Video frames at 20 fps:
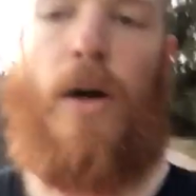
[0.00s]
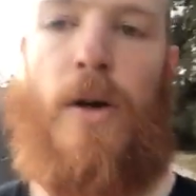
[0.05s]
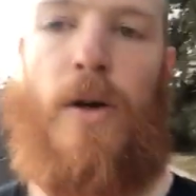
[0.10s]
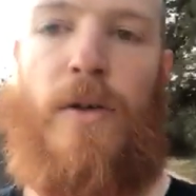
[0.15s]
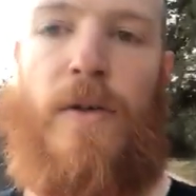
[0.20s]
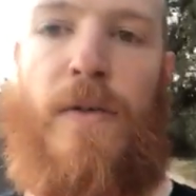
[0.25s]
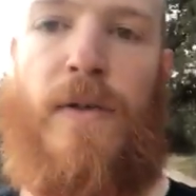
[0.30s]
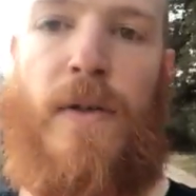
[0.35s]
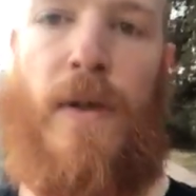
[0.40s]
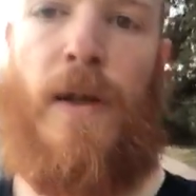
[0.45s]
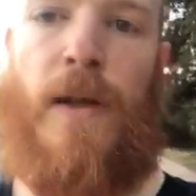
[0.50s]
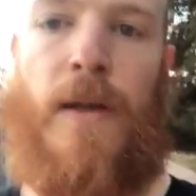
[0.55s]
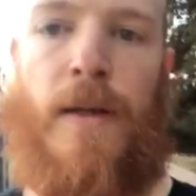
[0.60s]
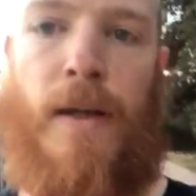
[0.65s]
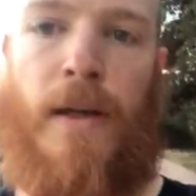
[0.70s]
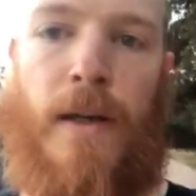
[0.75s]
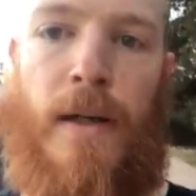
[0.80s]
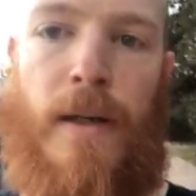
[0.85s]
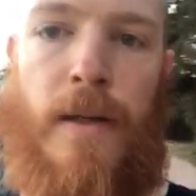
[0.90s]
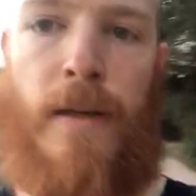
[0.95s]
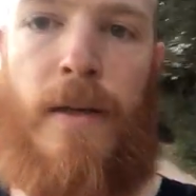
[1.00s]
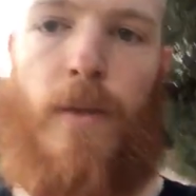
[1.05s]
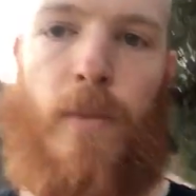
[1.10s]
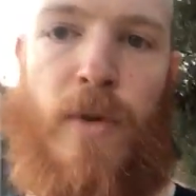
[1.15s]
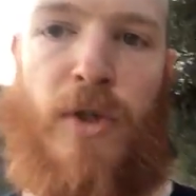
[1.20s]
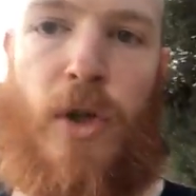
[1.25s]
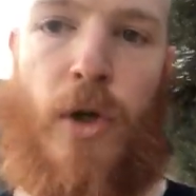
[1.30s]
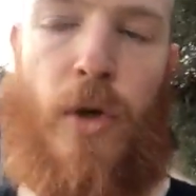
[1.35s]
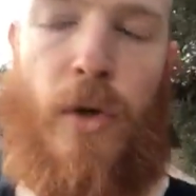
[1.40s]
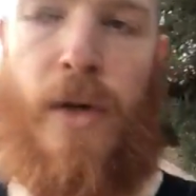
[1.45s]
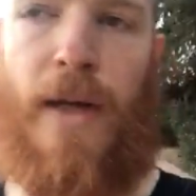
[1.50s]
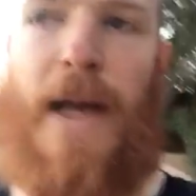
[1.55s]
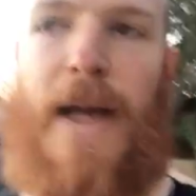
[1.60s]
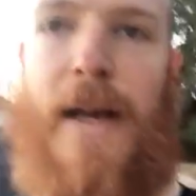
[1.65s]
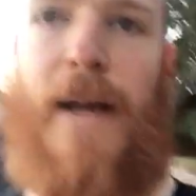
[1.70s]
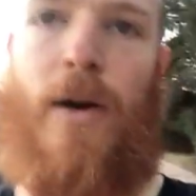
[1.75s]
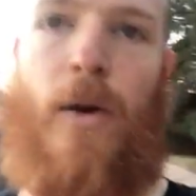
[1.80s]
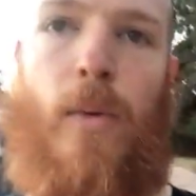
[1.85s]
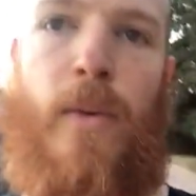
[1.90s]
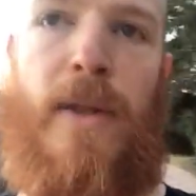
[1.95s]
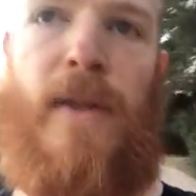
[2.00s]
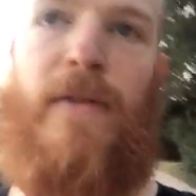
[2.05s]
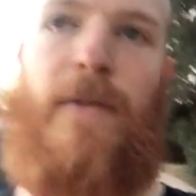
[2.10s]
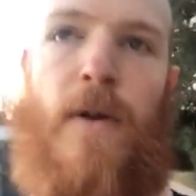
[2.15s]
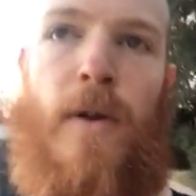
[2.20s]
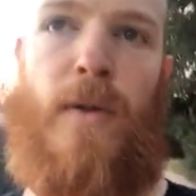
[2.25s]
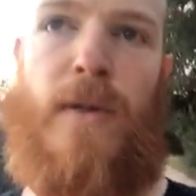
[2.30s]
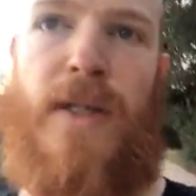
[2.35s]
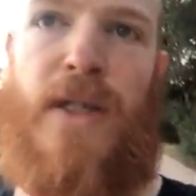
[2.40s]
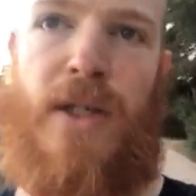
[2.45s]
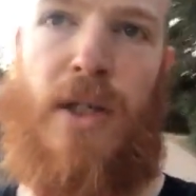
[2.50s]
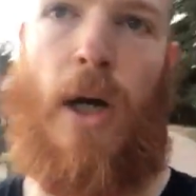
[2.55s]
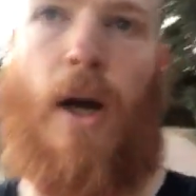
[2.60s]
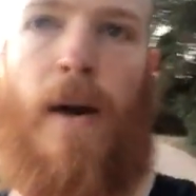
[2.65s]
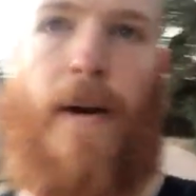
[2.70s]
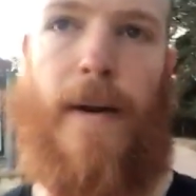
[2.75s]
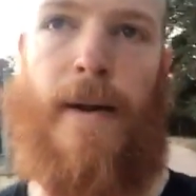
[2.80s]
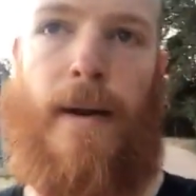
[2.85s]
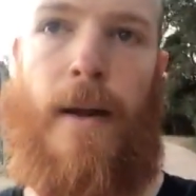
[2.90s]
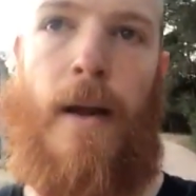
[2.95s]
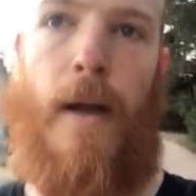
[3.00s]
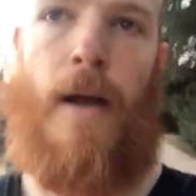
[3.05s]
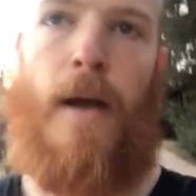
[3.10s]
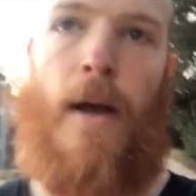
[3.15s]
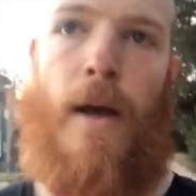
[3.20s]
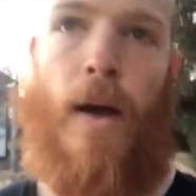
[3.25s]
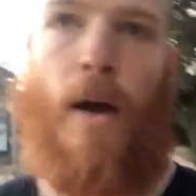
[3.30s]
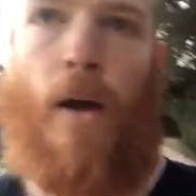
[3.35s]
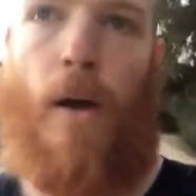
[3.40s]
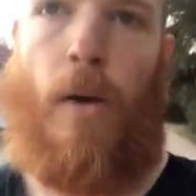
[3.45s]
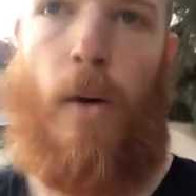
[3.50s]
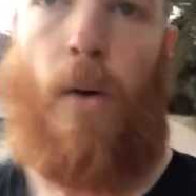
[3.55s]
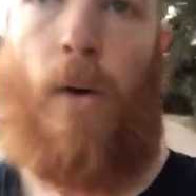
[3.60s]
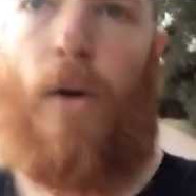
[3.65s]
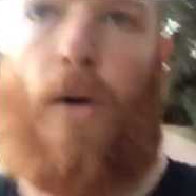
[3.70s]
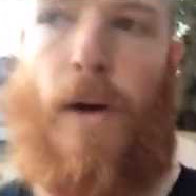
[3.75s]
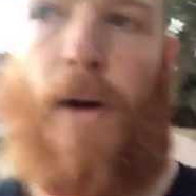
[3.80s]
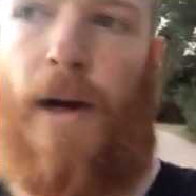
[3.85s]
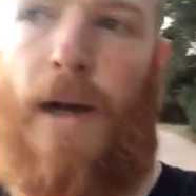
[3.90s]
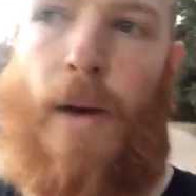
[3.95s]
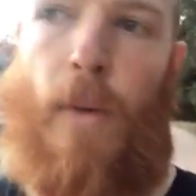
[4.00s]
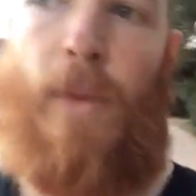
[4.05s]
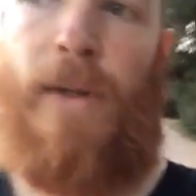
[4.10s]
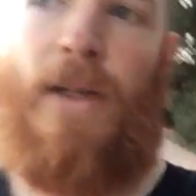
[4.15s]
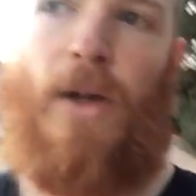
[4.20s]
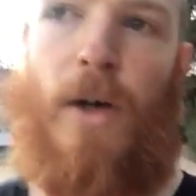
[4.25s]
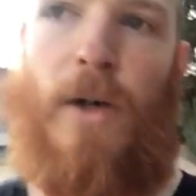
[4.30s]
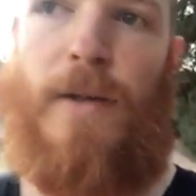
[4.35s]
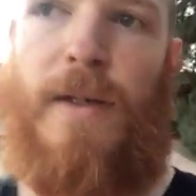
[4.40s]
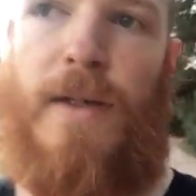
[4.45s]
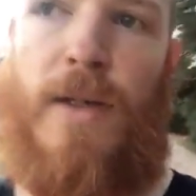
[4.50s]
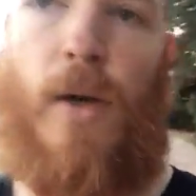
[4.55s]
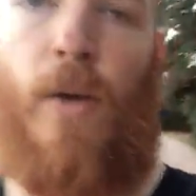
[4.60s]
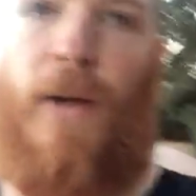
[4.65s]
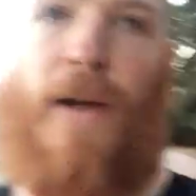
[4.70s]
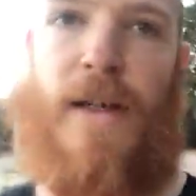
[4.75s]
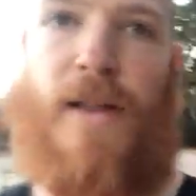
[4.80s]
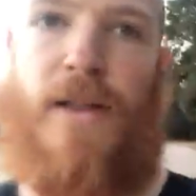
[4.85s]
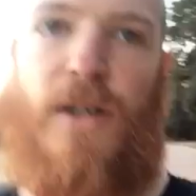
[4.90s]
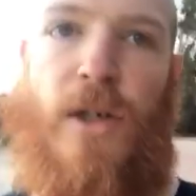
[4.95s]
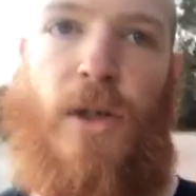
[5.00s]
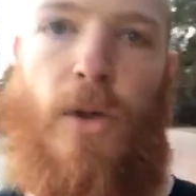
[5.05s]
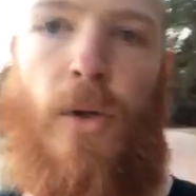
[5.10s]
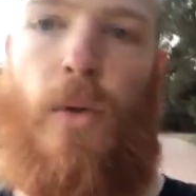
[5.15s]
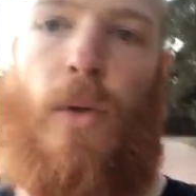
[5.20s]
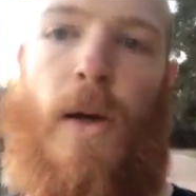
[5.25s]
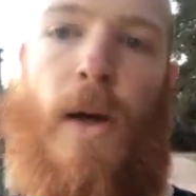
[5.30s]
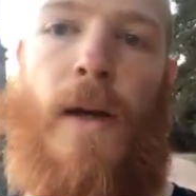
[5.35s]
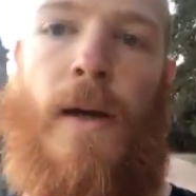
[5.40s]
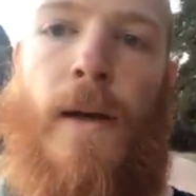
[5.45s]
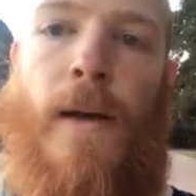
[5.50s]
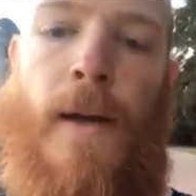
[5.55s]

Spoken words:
Earth was created, or when the Earth started, or when the Earth is going to